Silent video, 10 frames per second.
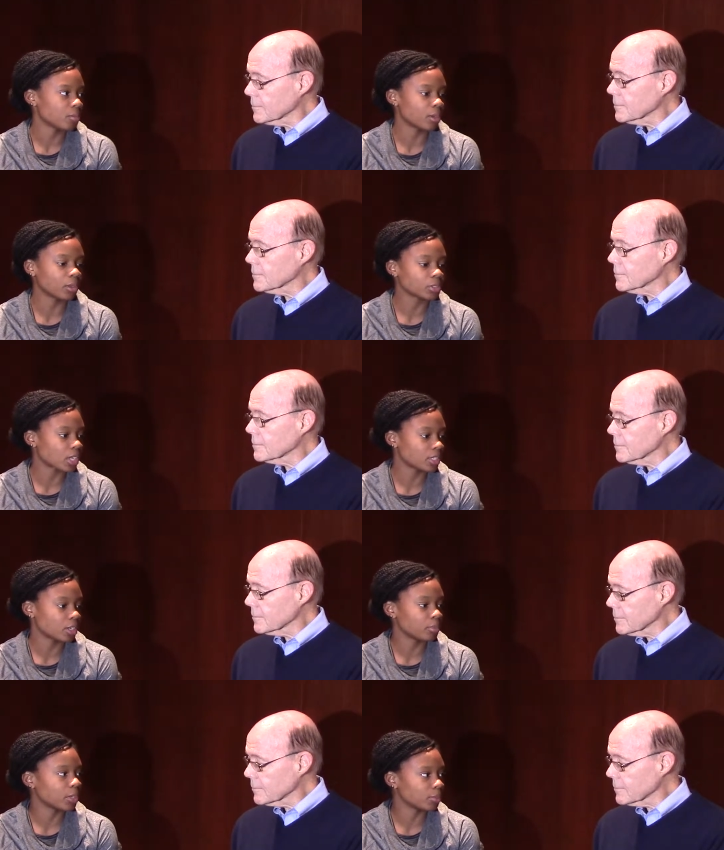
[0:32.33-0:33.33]
Speaker 1: My coach
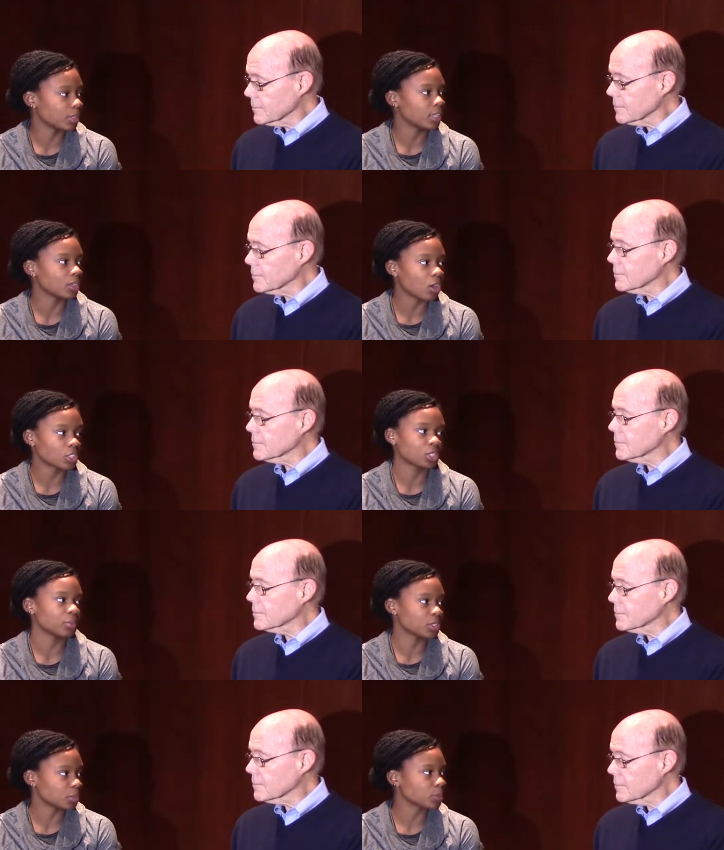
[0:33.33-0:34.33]
ended up putting me in long
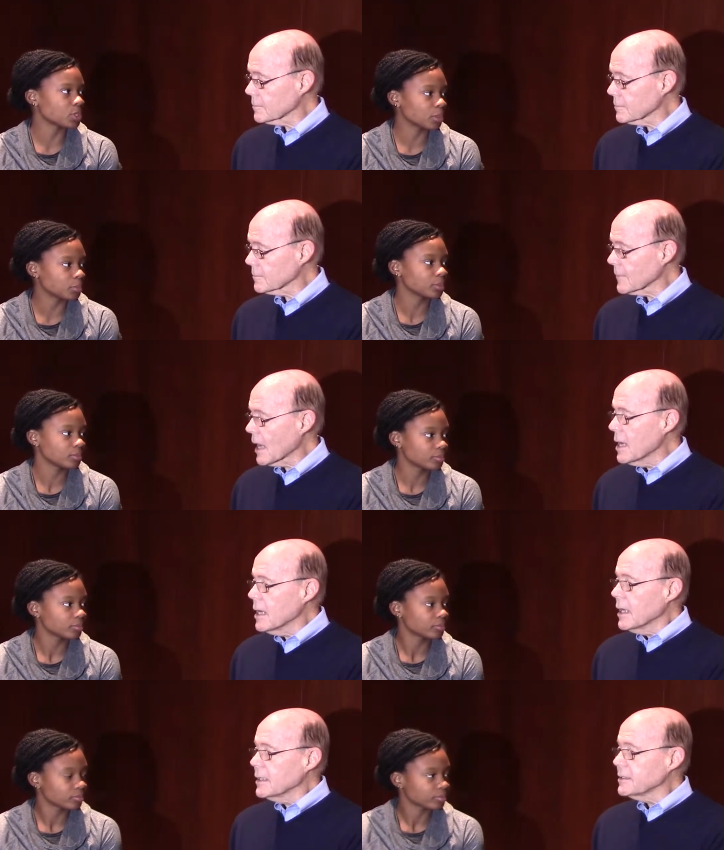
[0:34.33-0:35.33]
jump and triple jump.
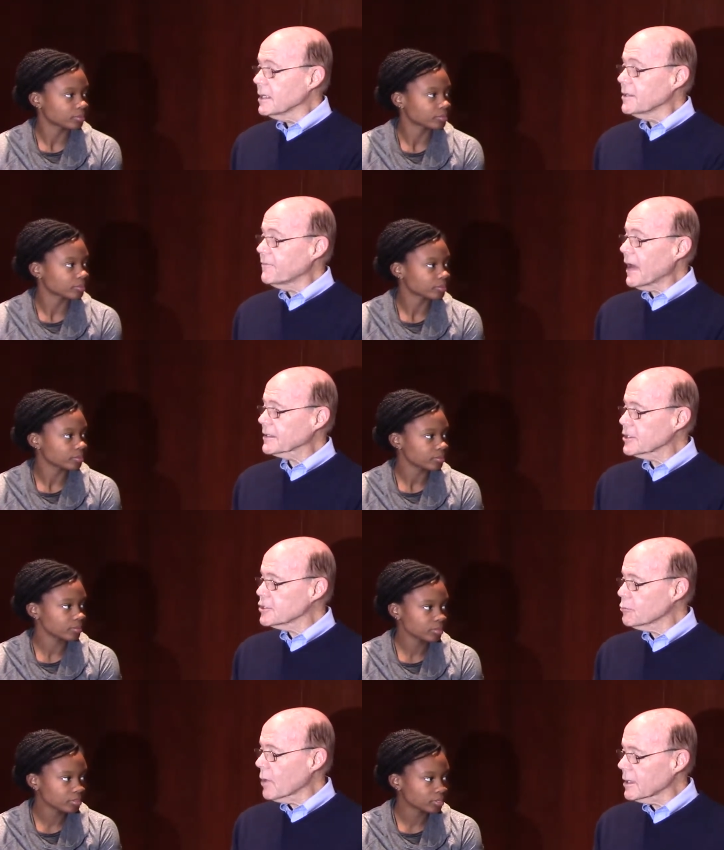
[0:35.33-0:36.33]
Speaker 2: Did the fact
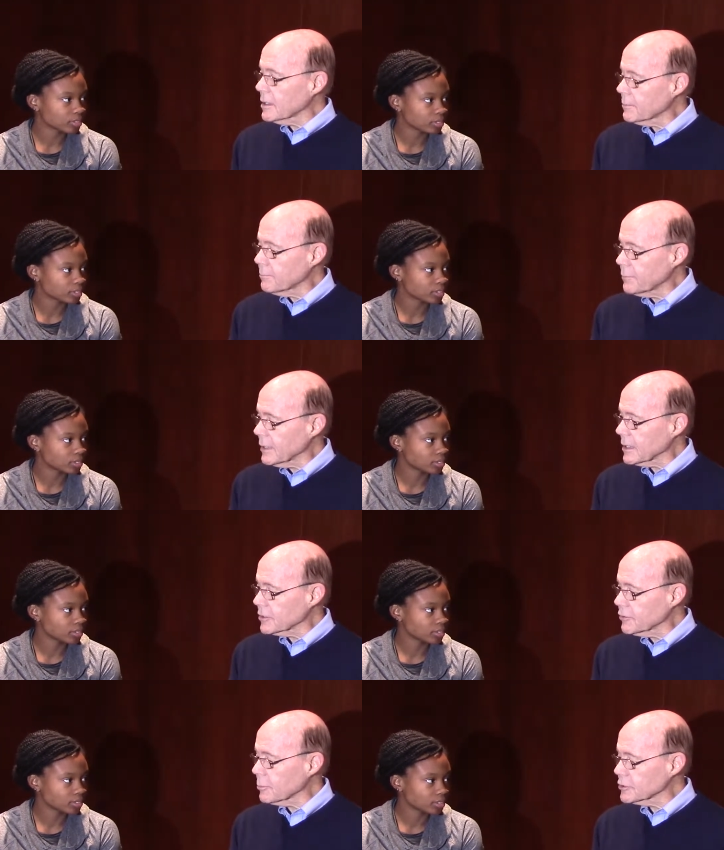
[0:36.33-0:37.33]
that you wind up being
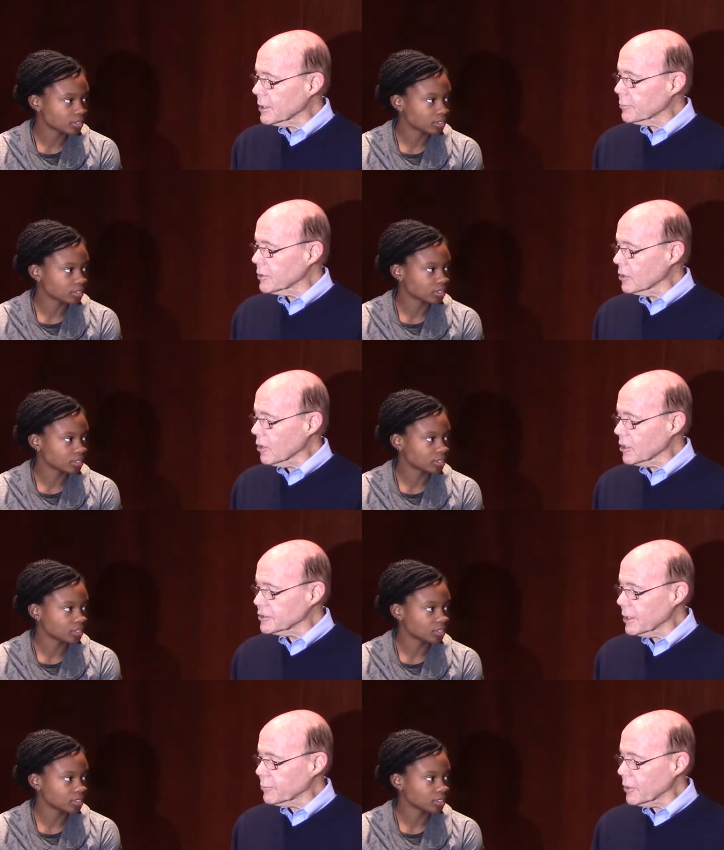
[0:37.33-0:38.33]
a triple jumper and a
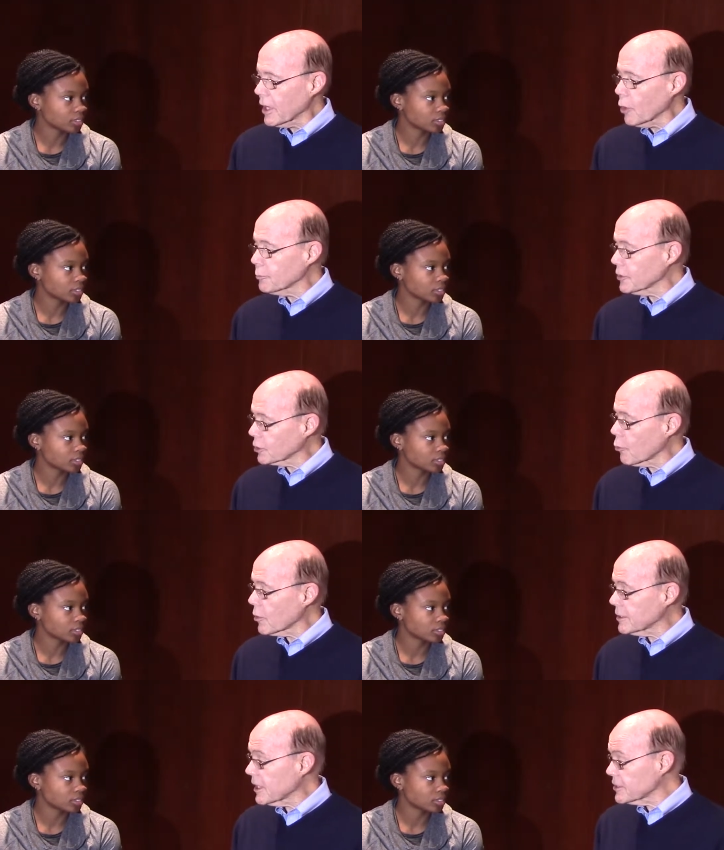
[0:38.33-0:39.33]
long jumper help your
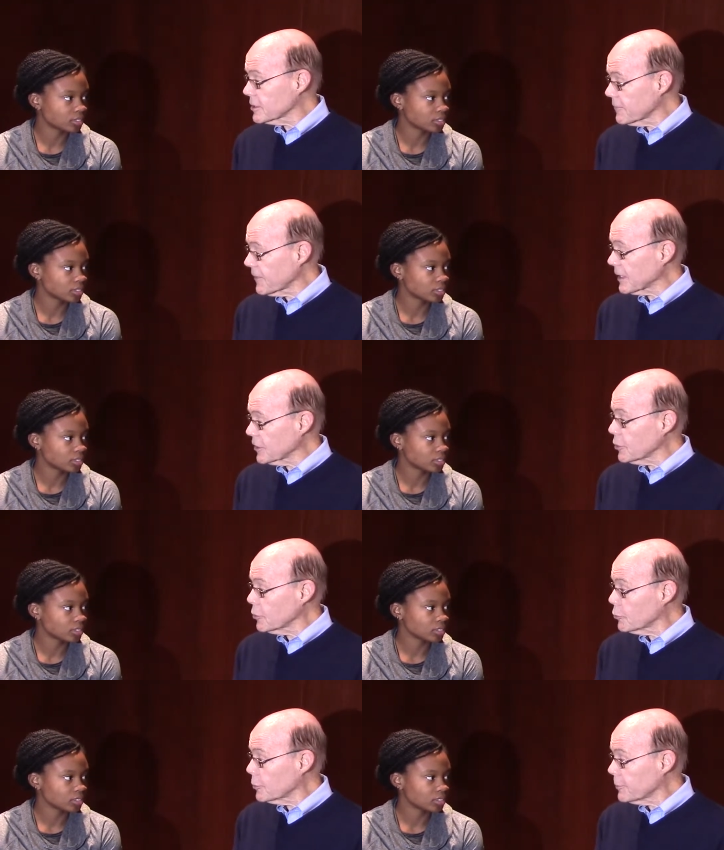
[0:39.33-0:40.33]
coordination? In fact, you,
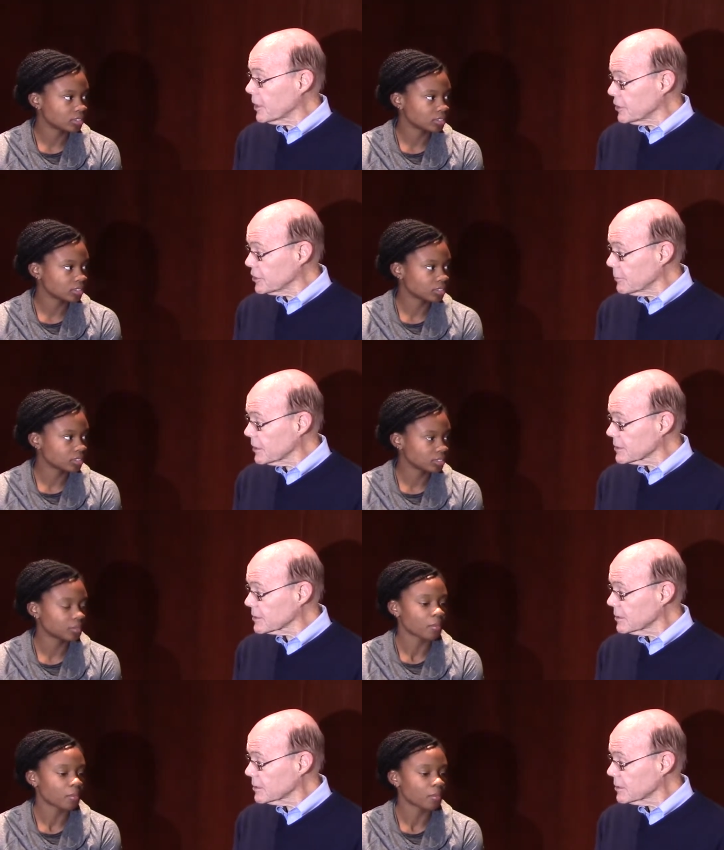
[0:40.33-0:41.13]
you had been a gymnast.